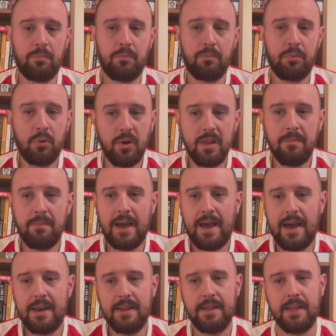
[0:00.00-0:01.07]
pretty
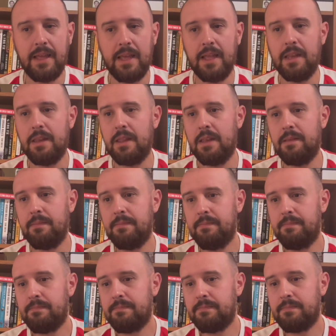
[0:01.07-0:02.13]
bad in
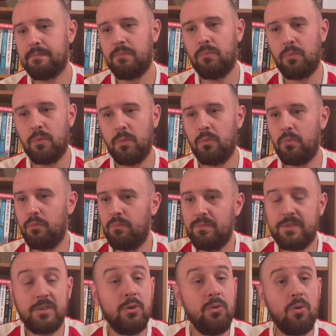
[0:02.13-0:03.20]

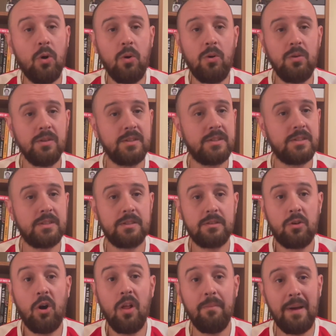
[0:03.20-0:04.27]
2 goals
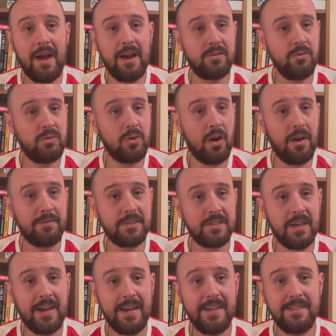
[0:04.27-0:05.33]
called back due to
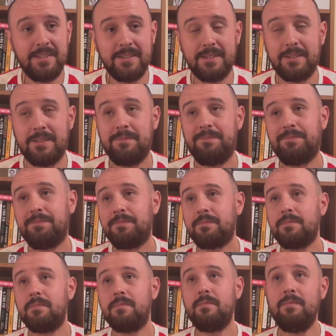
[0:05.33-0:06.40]
offsides.
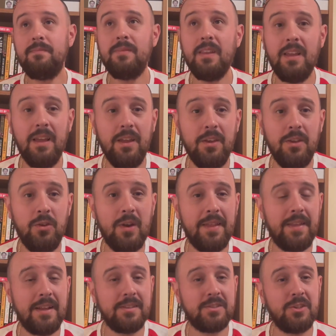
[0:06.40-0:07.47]
You
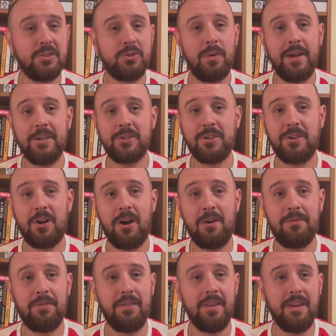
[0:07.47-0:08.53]
had that situation off
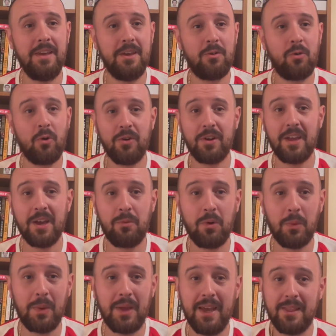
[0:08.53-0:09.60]
the corner kick
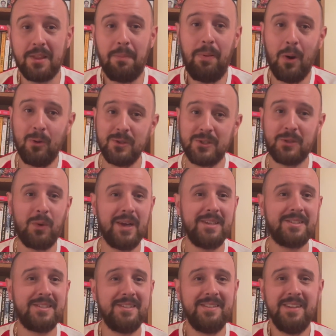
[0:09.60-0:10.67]
where we hit the post
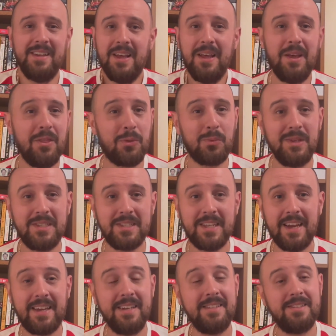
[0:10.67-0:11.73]
twice in 3
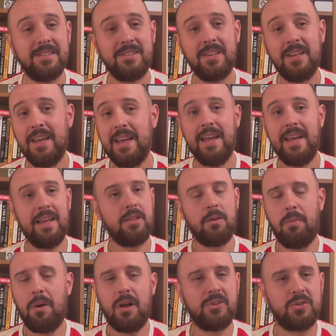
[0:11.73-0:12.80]
seconds. The
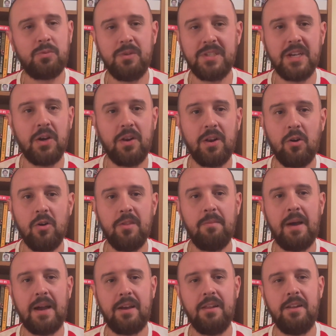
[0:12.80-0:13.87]
ball just wasn't going to go in the
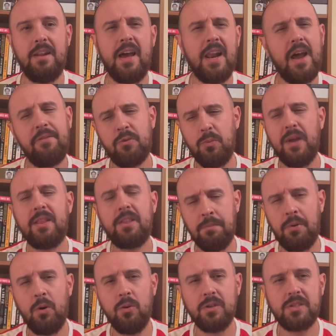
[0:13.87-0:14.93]
back of the net. And after we hit the
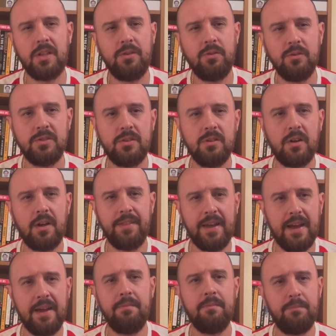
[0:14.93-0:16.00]
post on
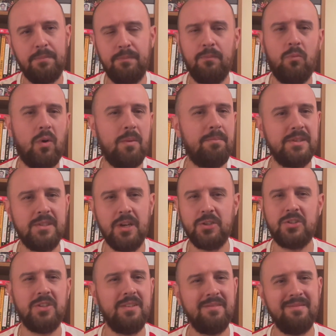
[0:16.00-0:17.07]
that one
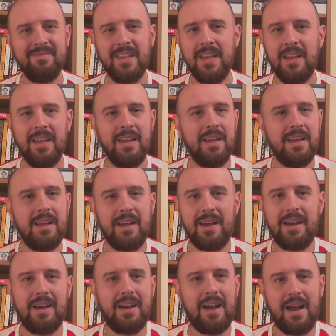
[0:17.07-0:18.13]
possession,
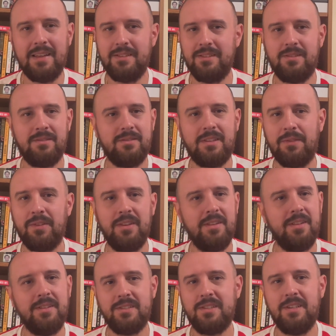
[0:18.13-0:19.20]
I definitely
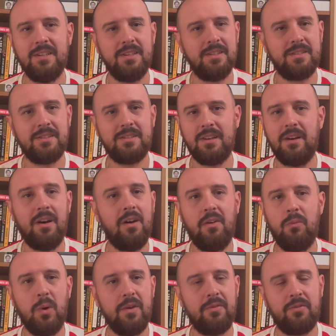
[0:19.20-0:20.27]
didn't see a
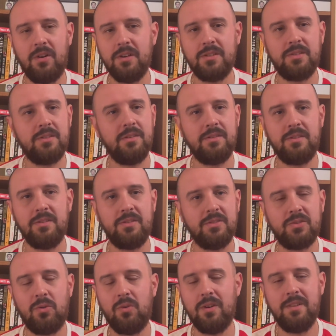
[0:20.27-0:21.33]
way for us to
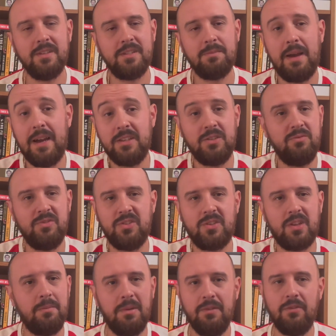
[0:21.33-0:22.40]
score in this match. It was just
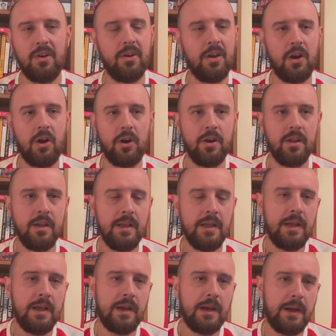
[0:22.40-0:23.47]
going to be very hard.
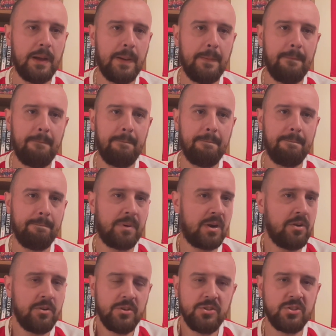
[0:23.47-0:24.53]
But
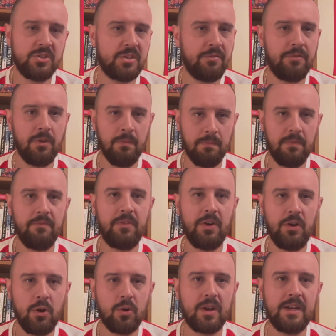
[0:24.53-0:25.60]
Hungary is just a
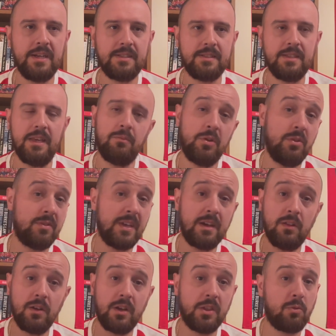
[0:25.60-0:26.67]
very organized team. When you take
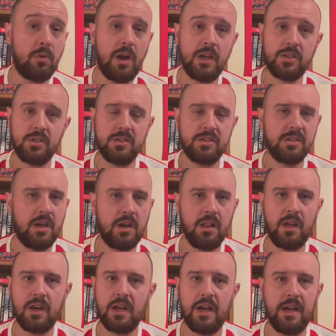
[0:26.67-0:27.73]
a look at the roster, there's not a
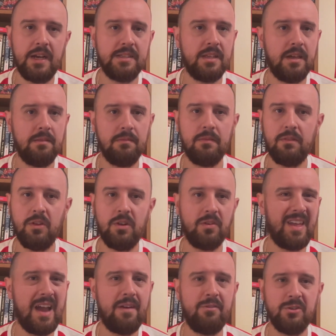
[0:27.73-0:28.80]
lot of guys that the
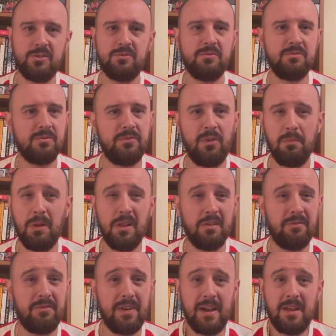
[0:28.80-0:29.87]
average
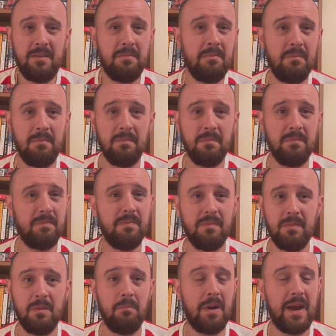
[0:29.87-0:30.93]
footballing fan
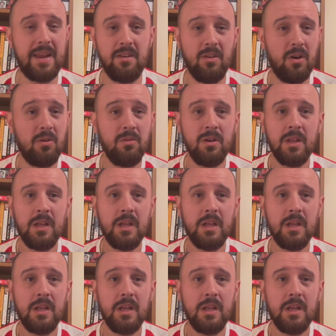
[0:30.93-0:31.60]
might know.